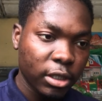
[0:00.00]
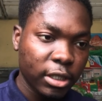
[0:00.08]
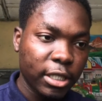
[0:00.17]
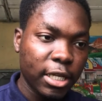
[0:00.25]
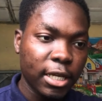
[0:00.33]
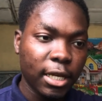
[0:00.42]

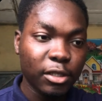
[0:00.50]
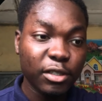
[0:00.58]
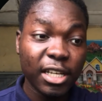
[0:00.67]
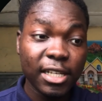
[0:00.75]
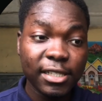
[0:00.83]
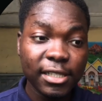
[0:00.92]
Yeah, as you
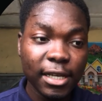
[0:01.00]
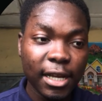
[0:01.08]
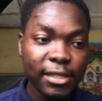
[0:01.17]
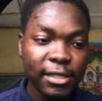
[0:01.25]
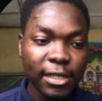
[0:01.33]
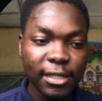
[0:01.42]
can see
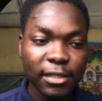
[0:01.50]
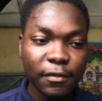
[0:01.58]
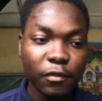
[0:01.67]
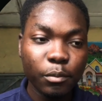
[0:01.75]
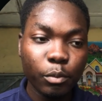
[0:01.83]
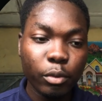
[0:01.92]
right here, it's
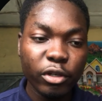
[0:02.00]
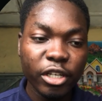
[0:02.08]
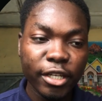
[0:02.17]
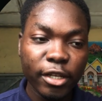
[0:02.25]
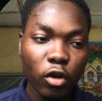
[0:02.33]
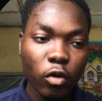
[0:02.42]
even
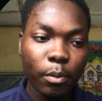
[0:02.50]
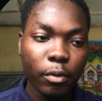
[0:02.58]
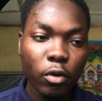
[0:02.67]
boldly up